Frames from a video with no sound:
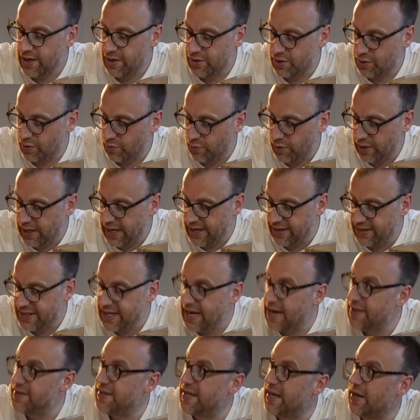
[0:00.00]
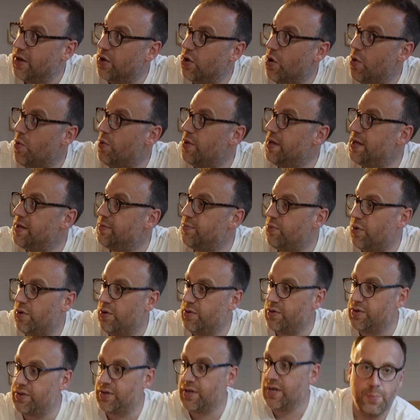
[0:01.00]
So we're really excited to get going with these
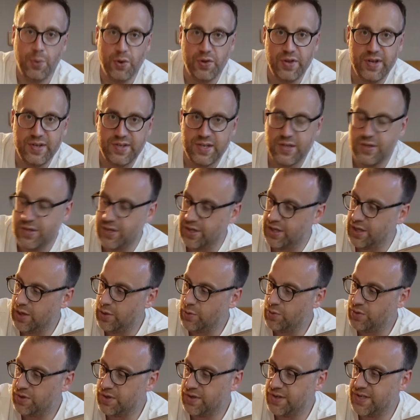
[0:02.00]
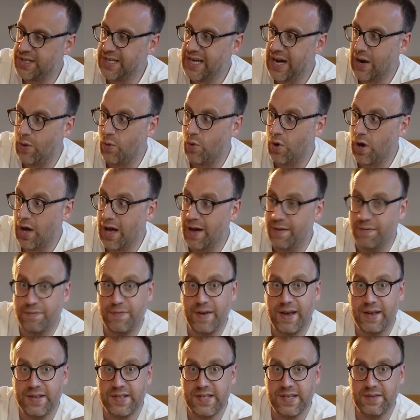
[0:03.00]
products. Put these into use and see how
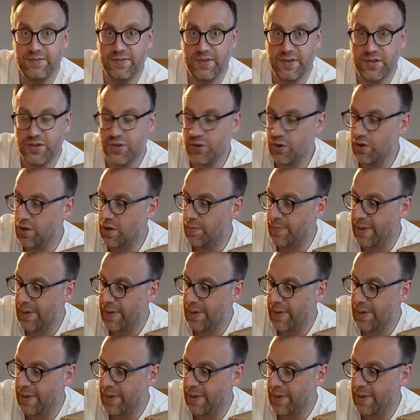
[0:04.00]
effective this solar